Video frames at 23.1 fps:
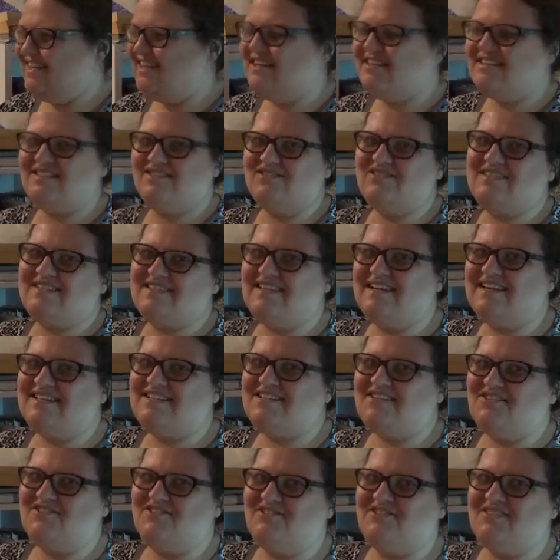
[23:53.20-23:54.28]
So stay
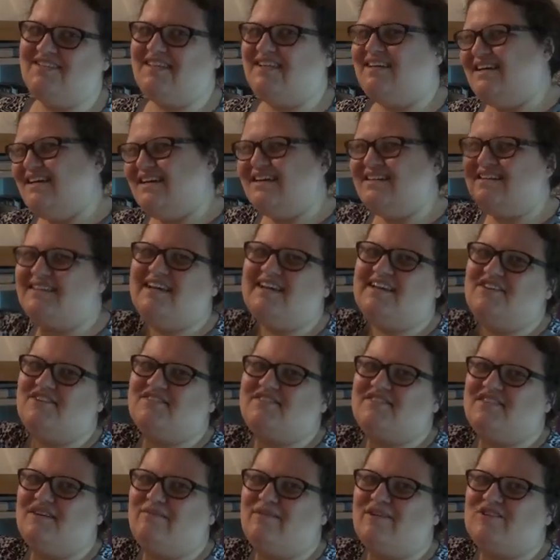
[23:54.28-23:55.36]
tuned. Thank you
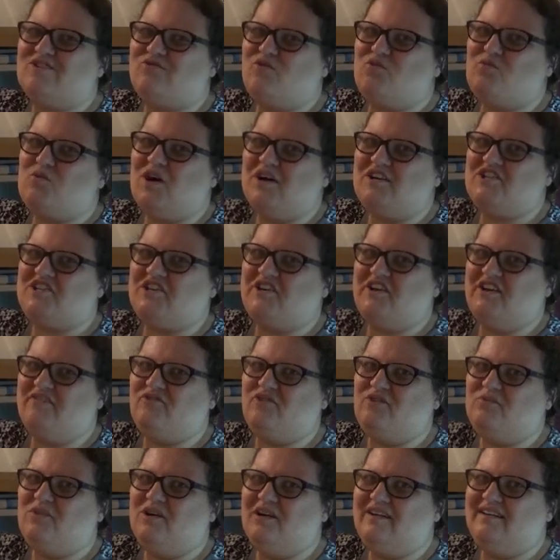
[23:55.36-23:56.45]
so much for watching,
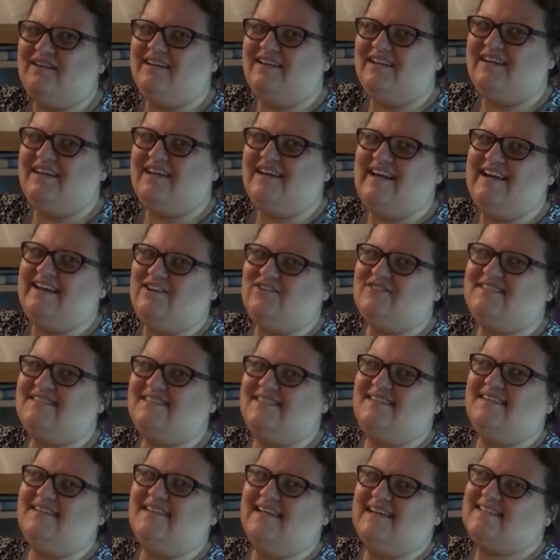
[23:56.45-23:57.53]
everyone, and I'll
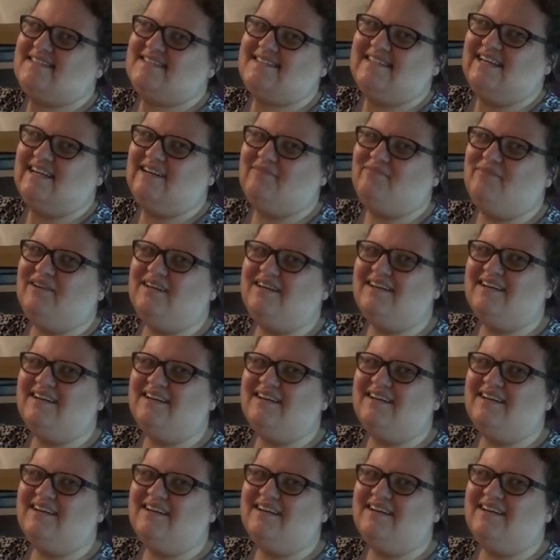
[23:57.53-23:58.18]
see you next time.